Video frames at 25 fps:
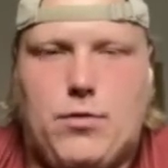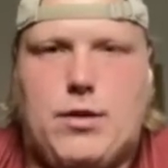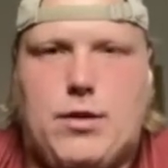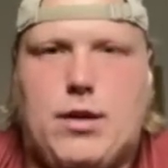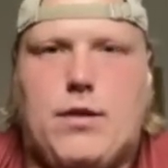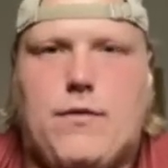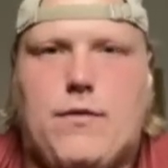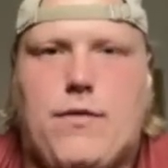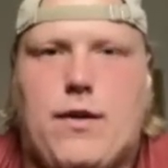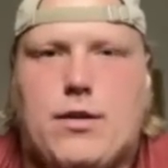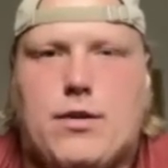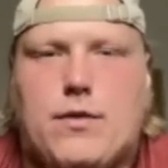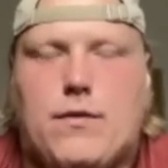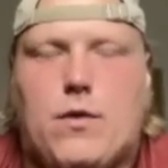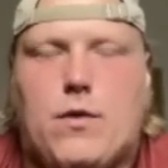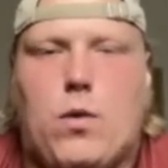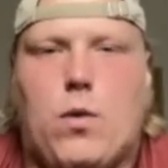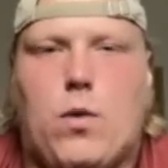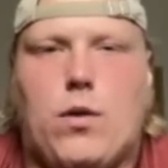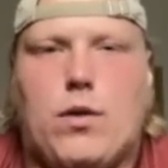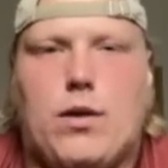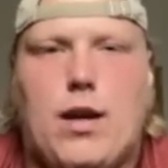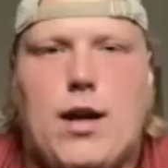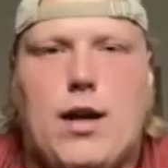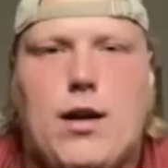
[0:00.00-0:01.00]
defensive
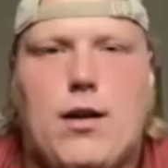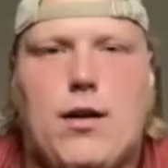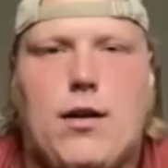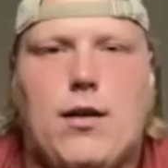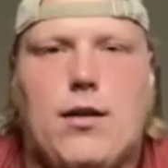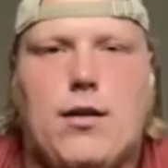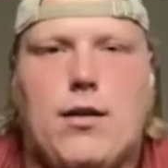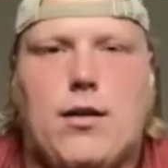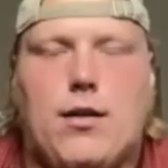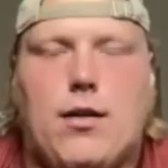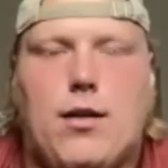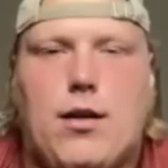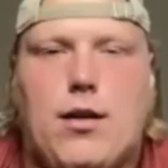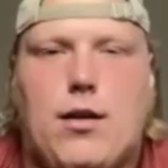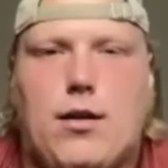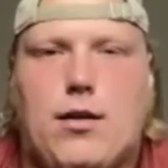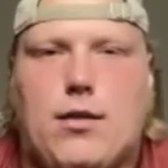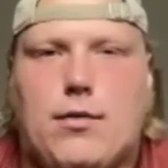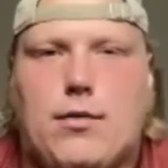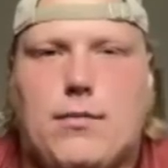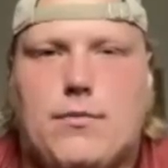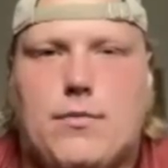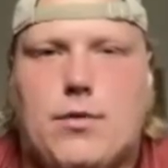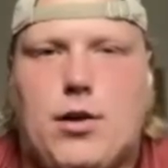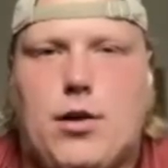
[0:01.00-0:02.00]
coordinator,
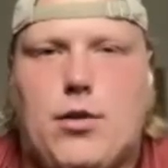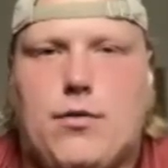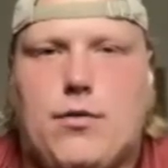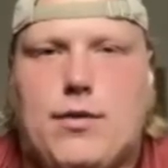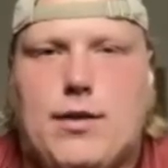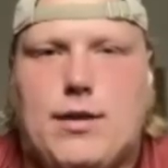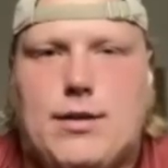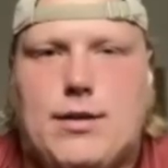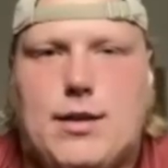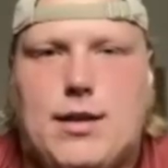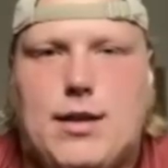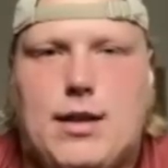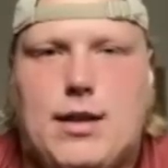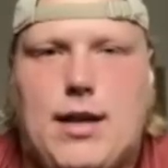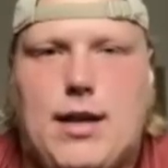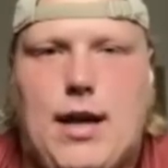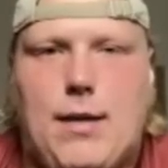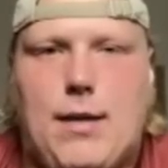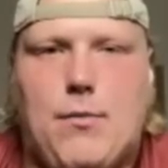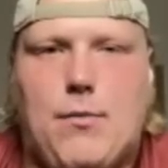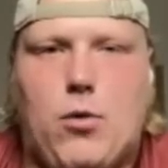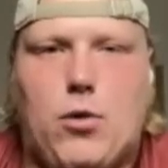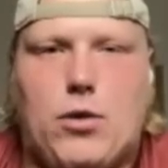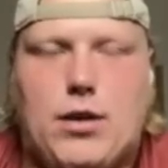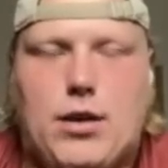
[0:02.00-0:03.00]
thinks of the
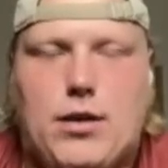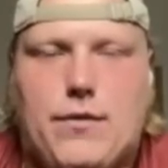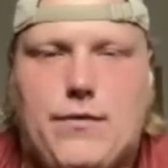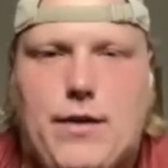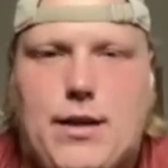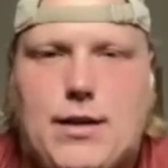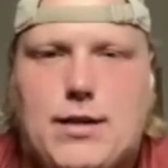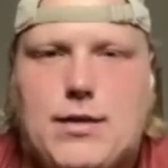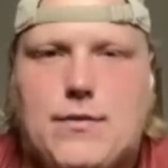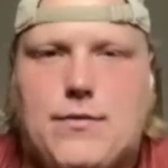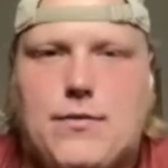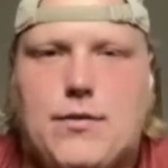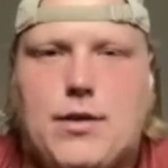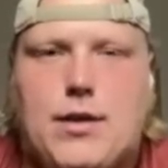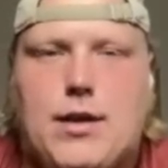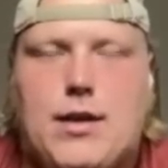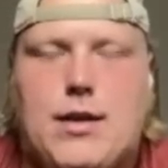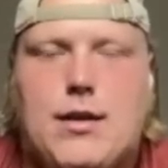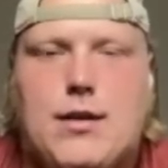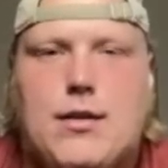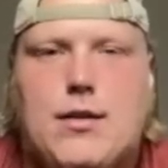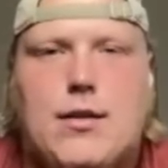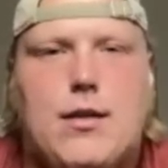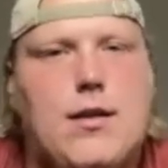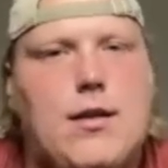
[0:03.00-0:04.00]
game more
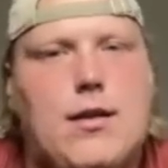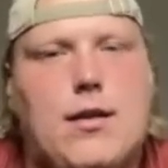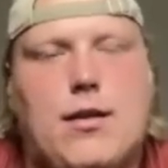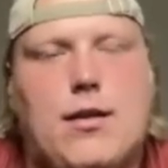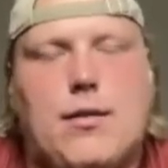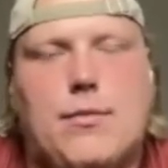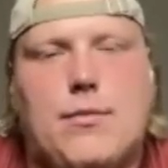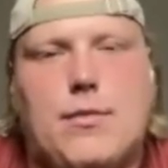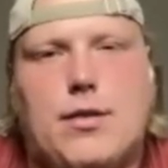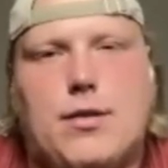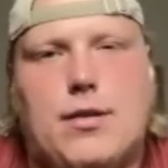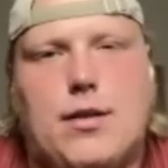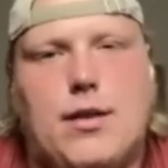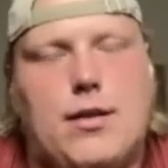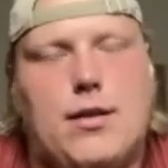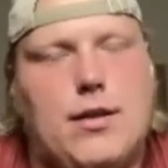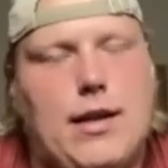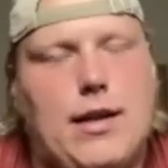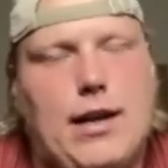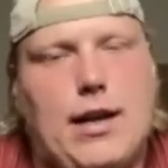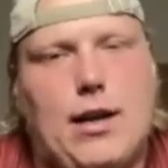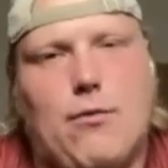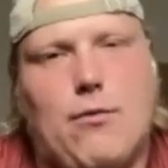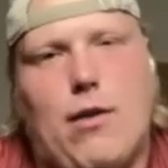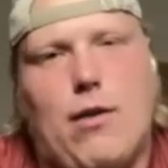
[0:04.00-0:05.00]
defensively. And then
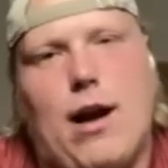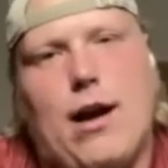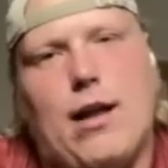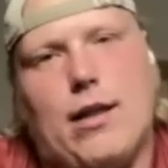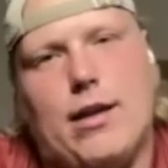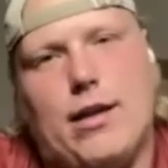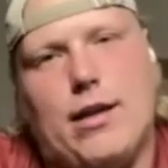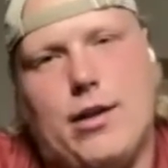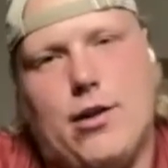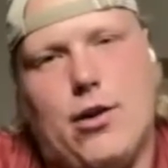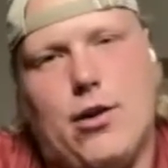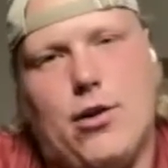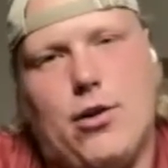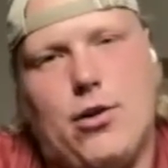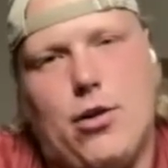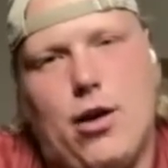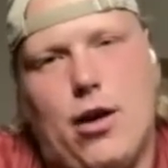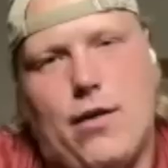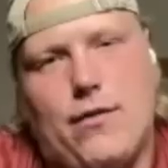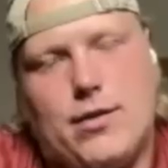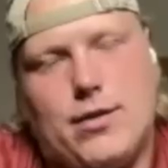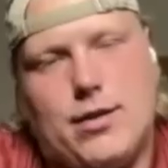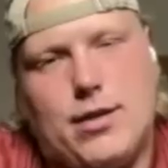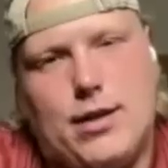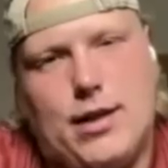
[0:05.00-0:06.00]
Lincoln Riley, you
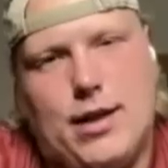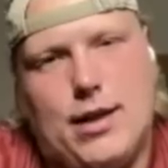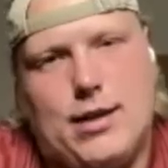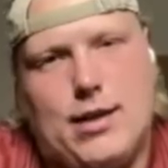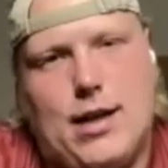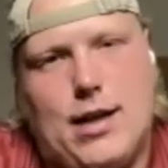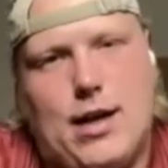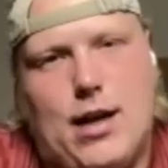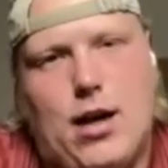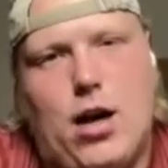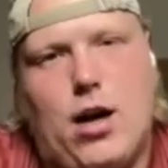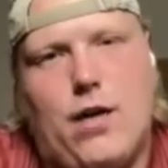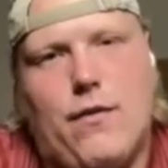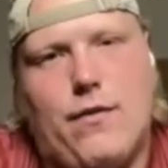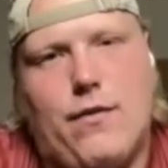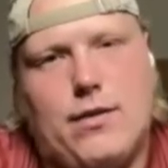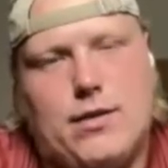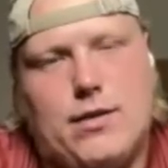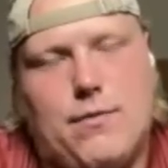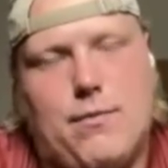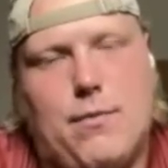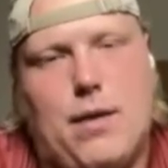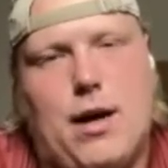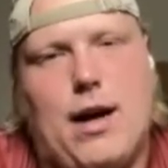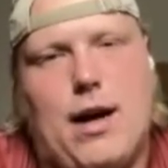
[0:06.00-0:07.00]
obviously get that
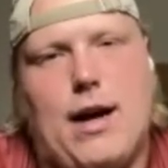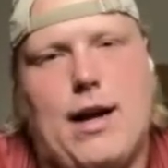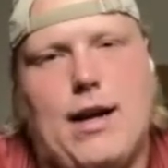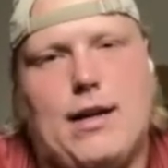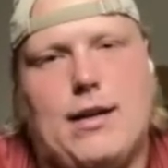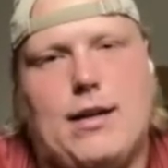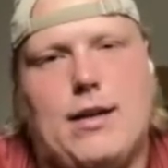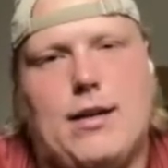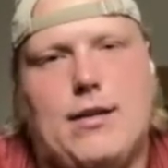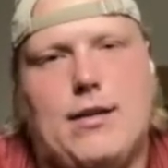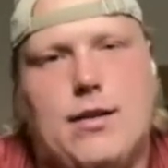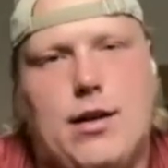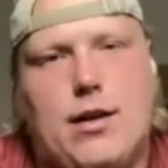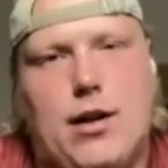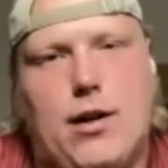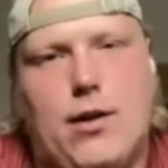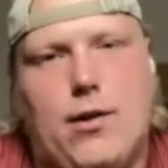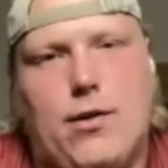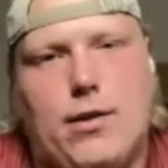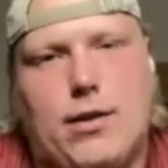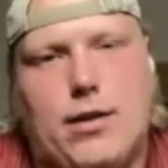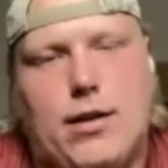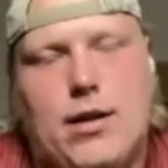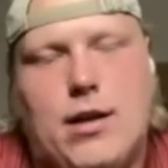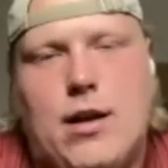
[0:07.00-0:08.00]
offensive mind,
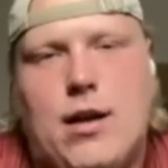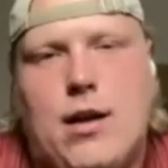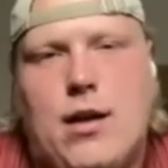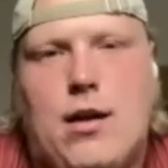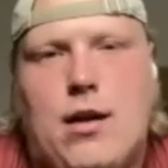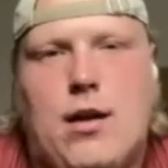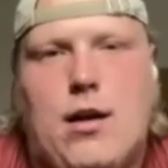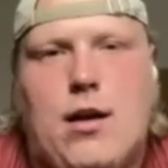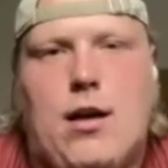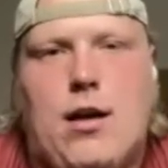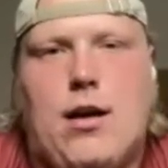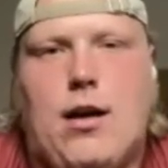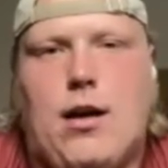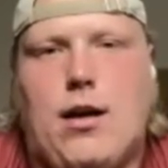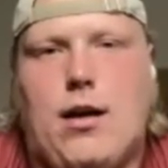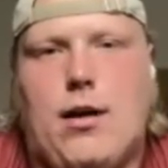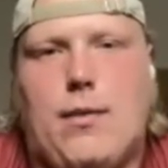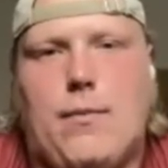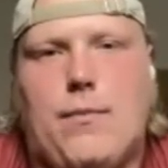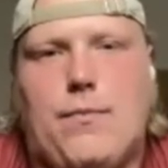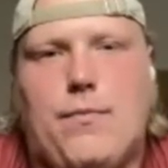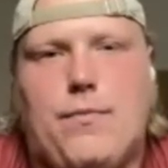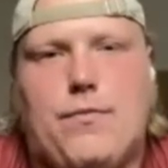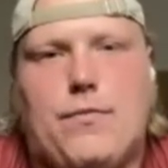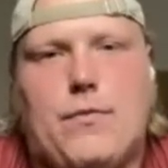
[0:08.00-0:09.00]

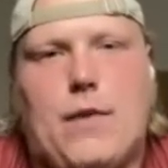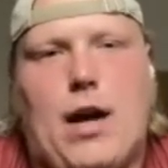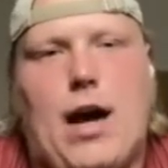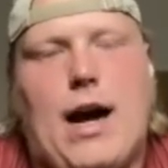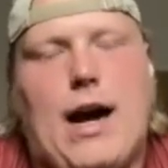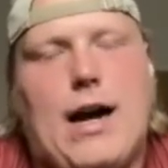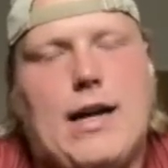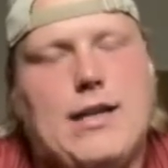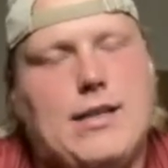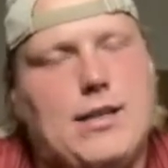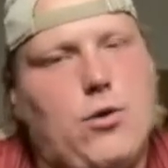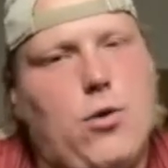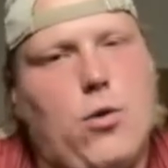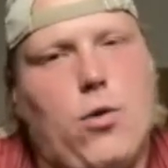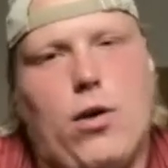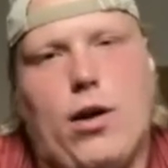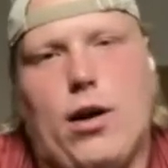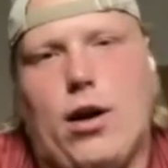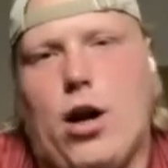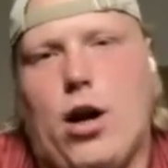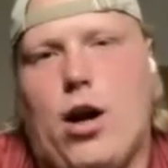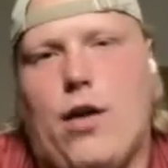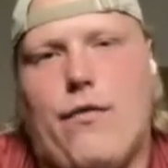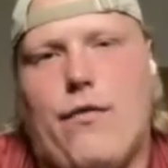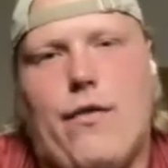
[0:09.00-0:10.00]
and high
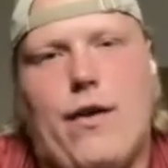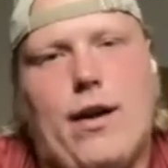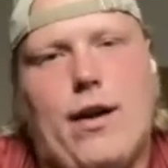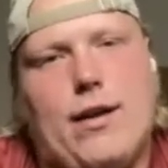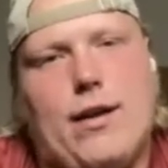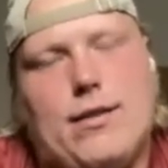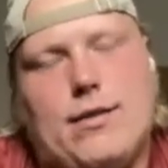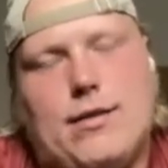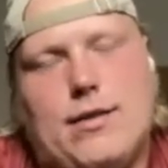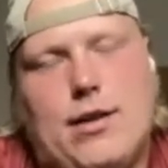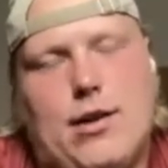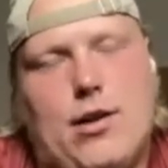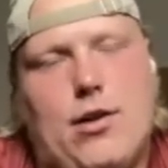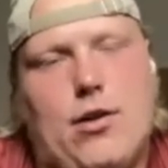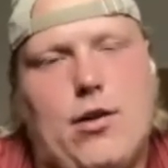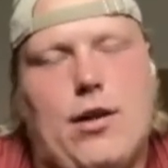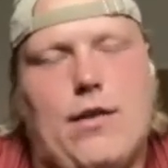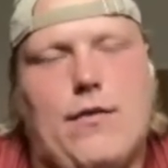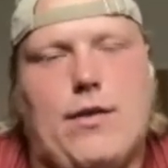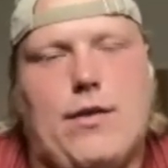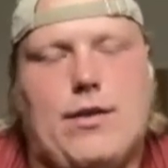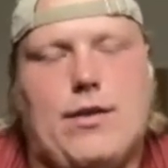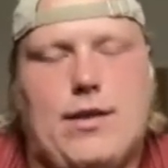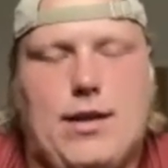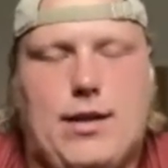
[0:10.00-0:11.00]
scoring offense, and
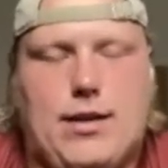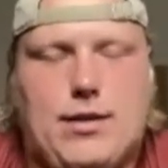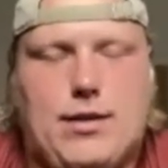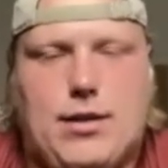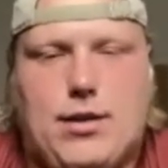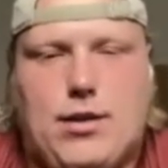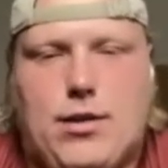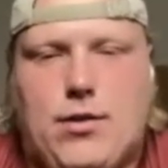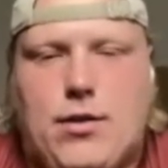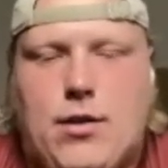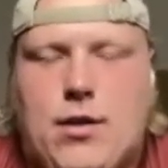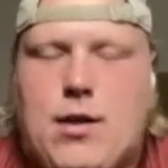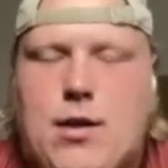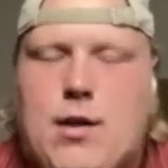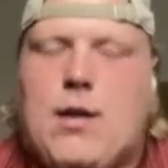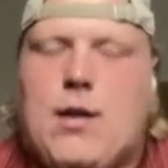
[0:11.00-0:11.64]
everything. So